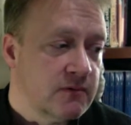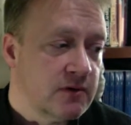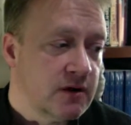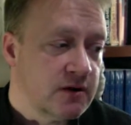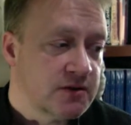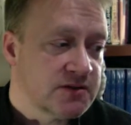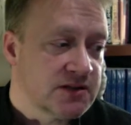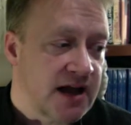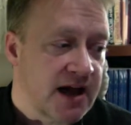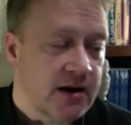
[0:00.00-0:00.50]

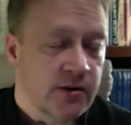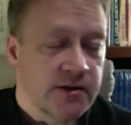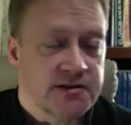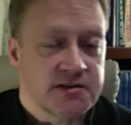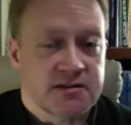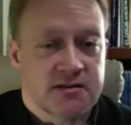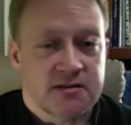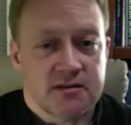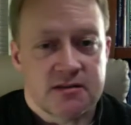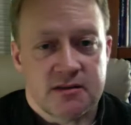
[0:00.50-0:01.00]

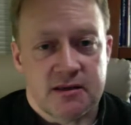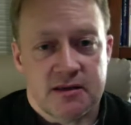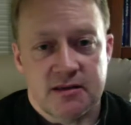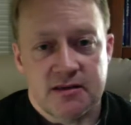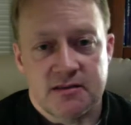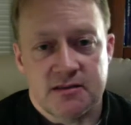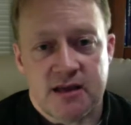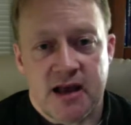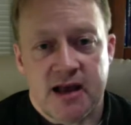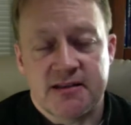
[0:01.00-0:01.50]
Osiris
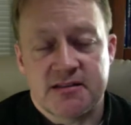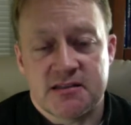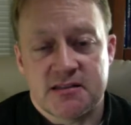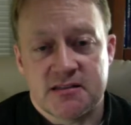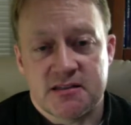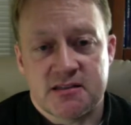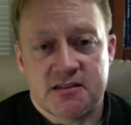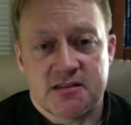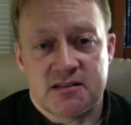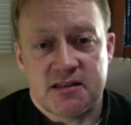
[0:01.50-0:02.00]
is
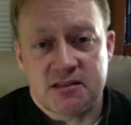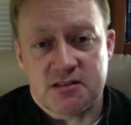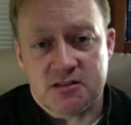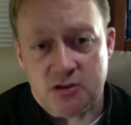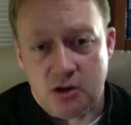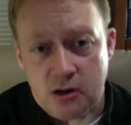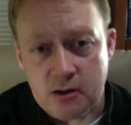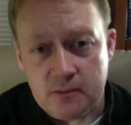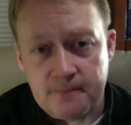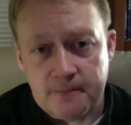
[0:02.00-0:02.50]
Isis's
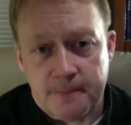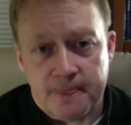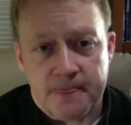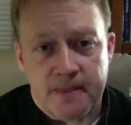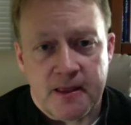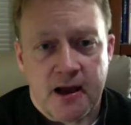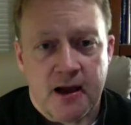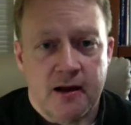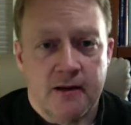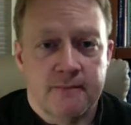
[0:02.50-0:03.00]
sister
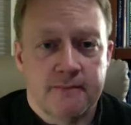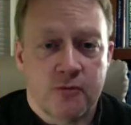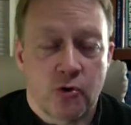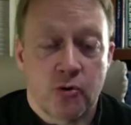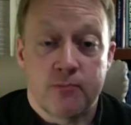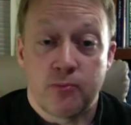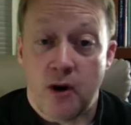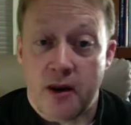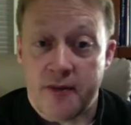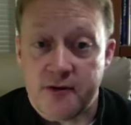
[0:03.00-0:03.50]
or
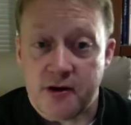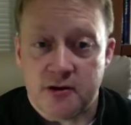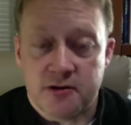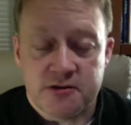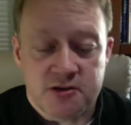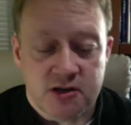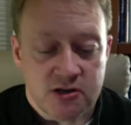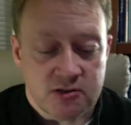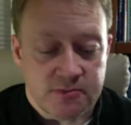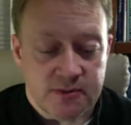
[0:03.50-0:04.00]
brother.
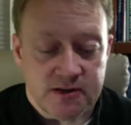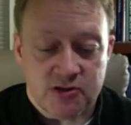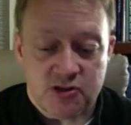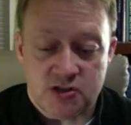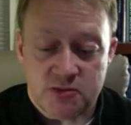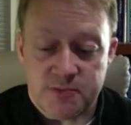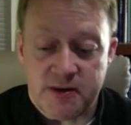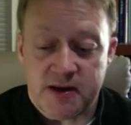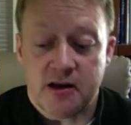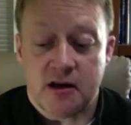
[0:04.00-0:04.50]
Excuse me.
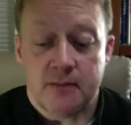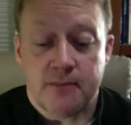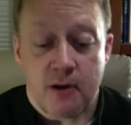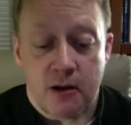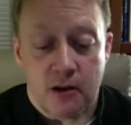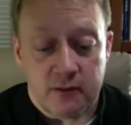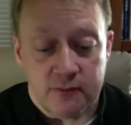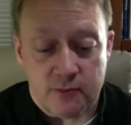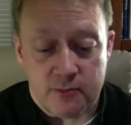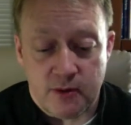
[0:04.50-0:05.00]
She's picking up
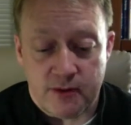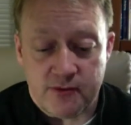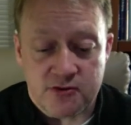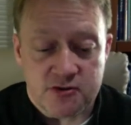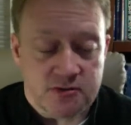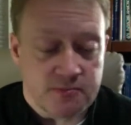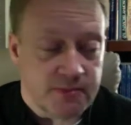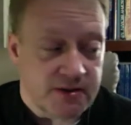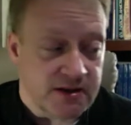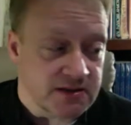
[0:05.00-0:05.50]
all of her
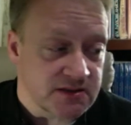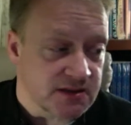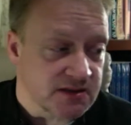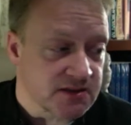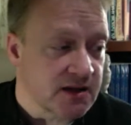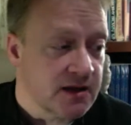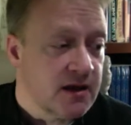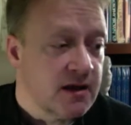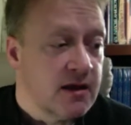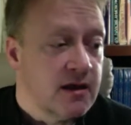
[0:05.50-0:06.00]
brother's
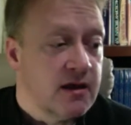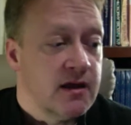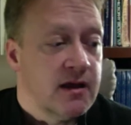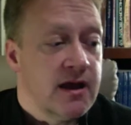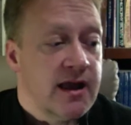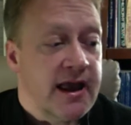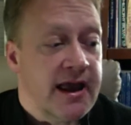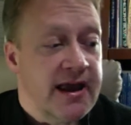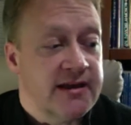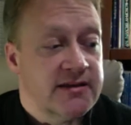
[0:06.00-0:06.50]
pieces,
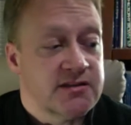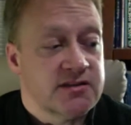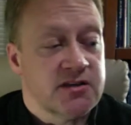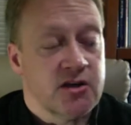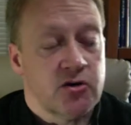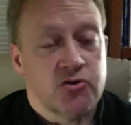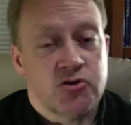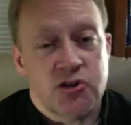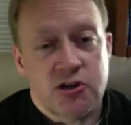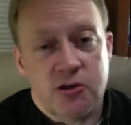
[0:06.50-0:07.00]
and
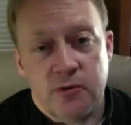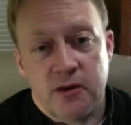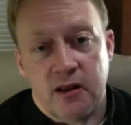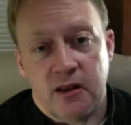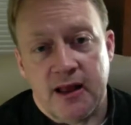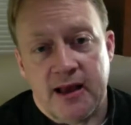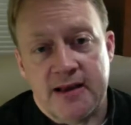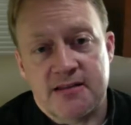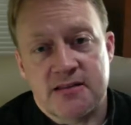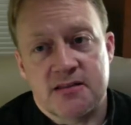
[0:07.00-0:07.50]
so she
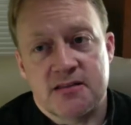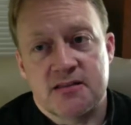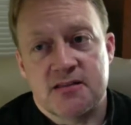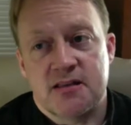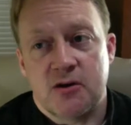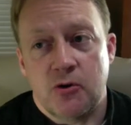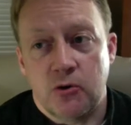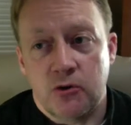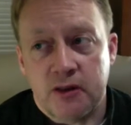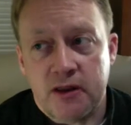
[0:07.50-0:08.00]
realizes
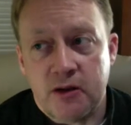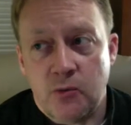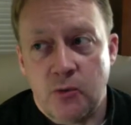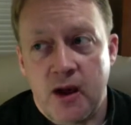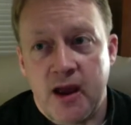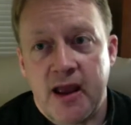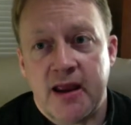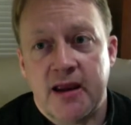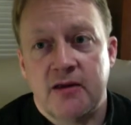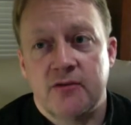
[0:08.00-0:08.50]
the only
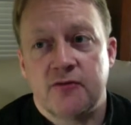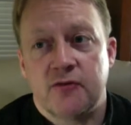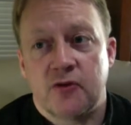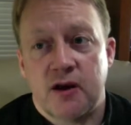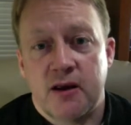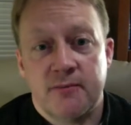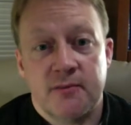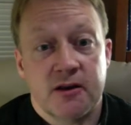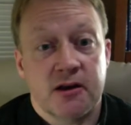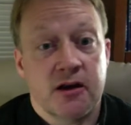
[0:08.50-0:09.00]
way for
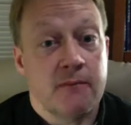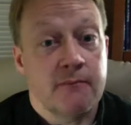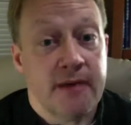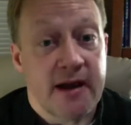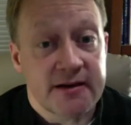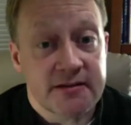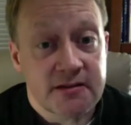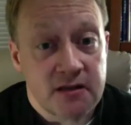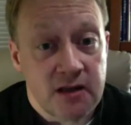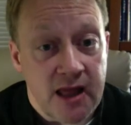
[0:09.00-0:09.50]
him to come
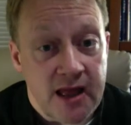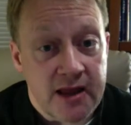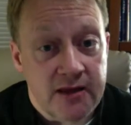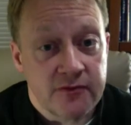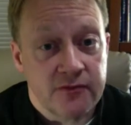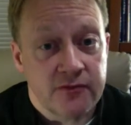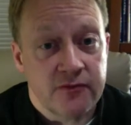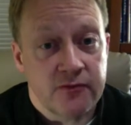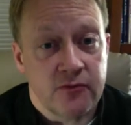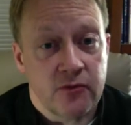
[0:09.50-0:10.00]
back to
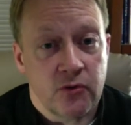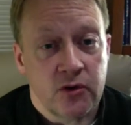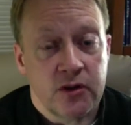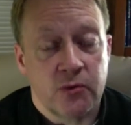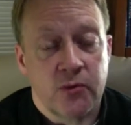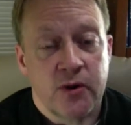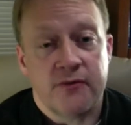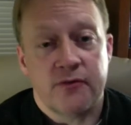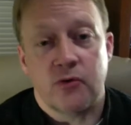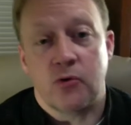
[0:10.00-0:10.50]
life, the only
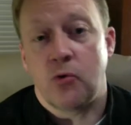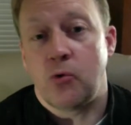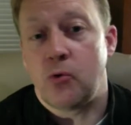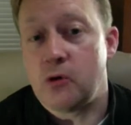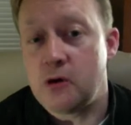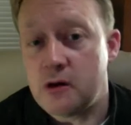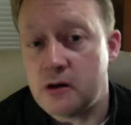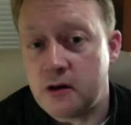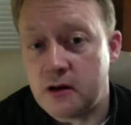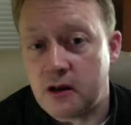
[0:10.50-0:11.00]
way for
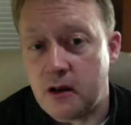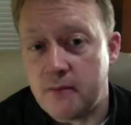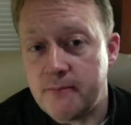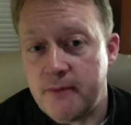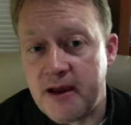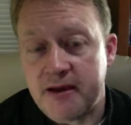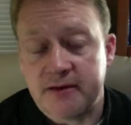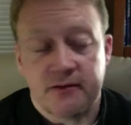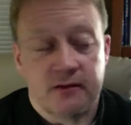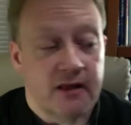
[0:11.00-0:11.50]
order to come
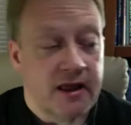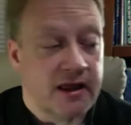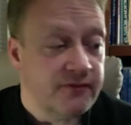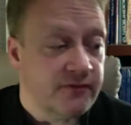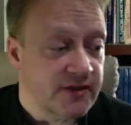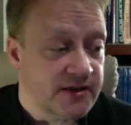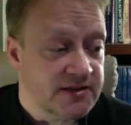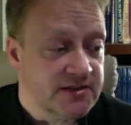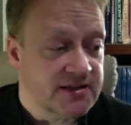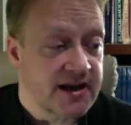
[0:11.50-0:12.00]
back to life,
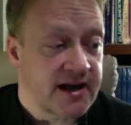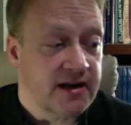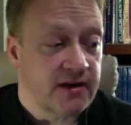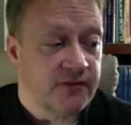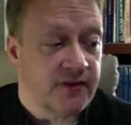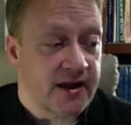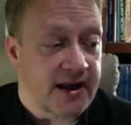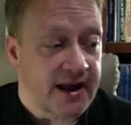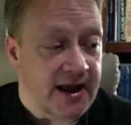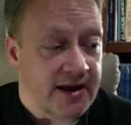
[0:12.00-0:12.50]
is that if
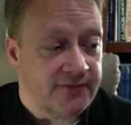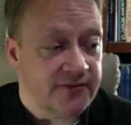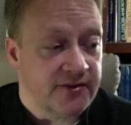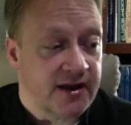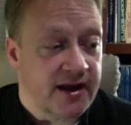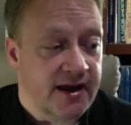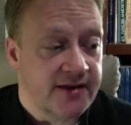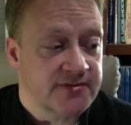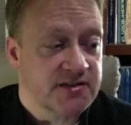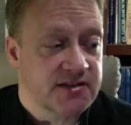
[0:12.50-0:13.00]
I have to
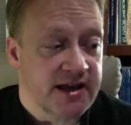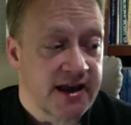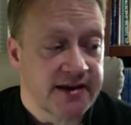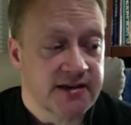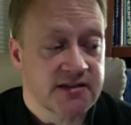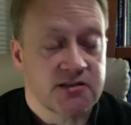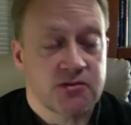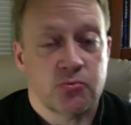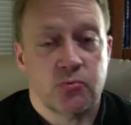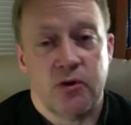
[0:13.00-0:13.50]
have
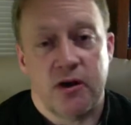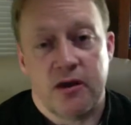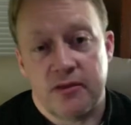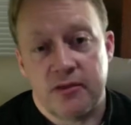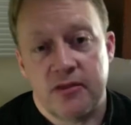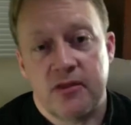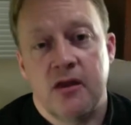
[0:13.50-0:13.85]
sex with